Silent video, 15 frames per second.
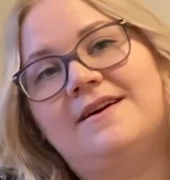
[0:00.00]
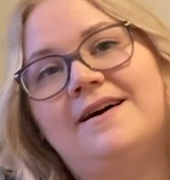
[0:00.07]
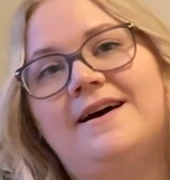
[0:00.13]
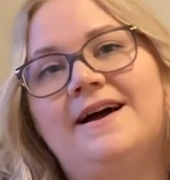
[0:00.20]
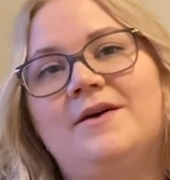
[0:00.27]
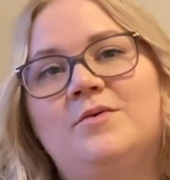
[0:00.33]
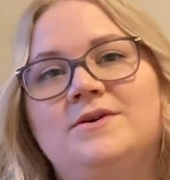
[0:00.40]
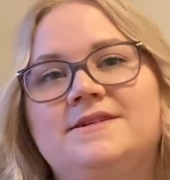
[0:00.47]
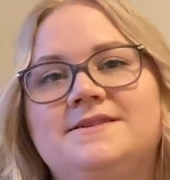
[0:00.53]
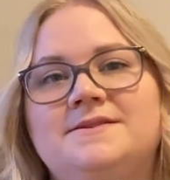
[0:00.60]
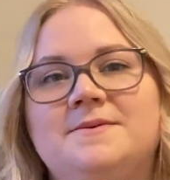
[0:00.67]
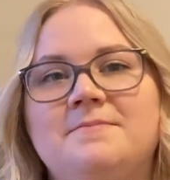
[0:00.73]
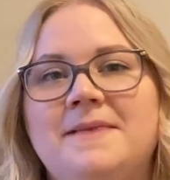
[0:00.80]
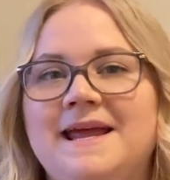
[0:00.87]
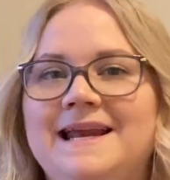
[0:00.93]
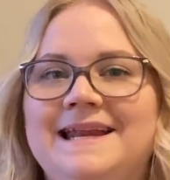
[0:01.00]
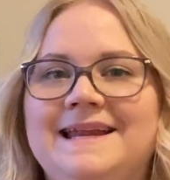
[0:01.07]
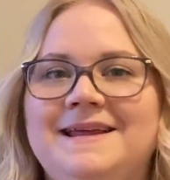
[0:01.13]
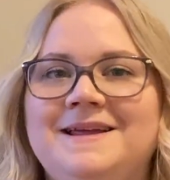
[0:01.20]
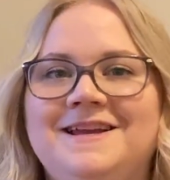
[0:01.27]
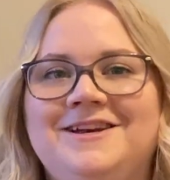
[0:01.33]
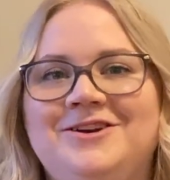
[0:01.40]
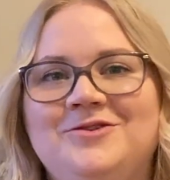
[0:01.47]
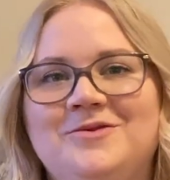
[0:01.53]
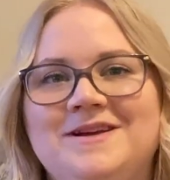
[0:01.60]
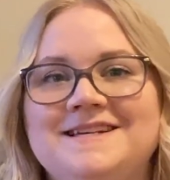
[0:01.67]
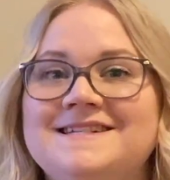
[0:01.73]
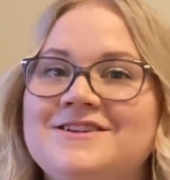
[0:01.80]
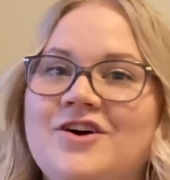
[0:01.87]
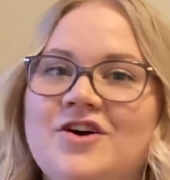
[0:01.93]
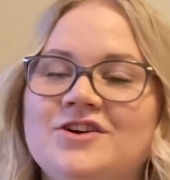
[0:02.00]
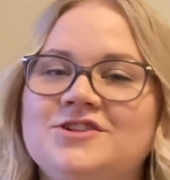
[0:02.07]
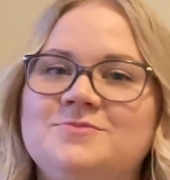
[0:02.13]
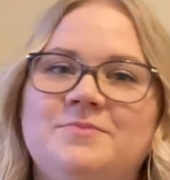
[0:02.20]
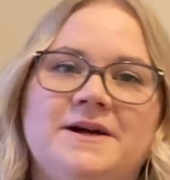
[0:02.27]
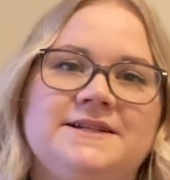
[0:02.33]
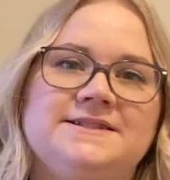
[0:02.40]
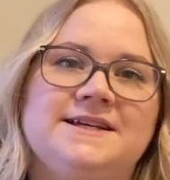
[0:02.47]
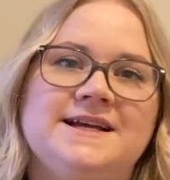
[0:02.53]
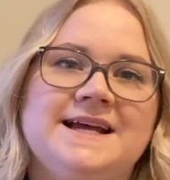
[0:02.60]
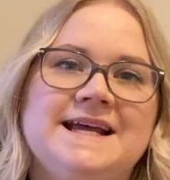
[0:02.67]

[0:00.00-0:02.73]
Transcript: I was mainly doing socks, but